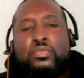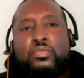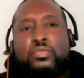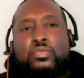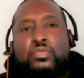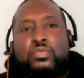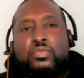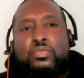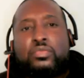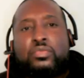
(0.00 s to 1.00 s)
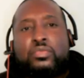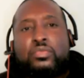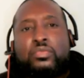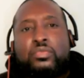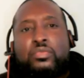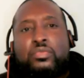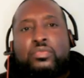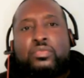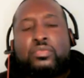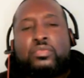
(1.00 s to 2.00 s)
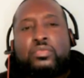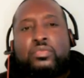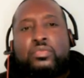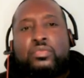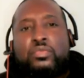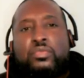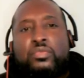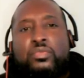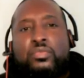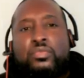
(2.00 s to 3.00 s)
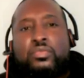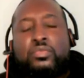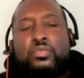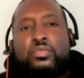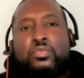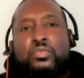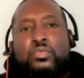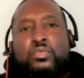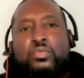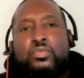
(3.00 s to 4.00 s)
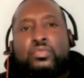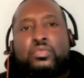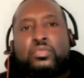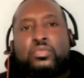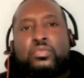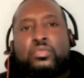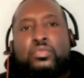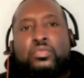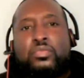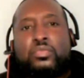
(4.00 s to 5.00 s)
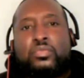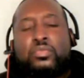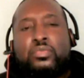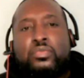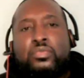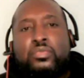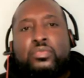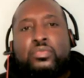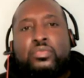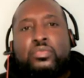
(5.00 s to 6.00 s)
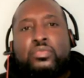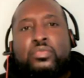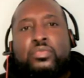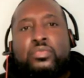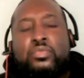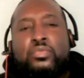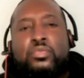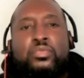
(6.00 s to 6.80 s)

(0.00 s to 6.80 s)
(silent)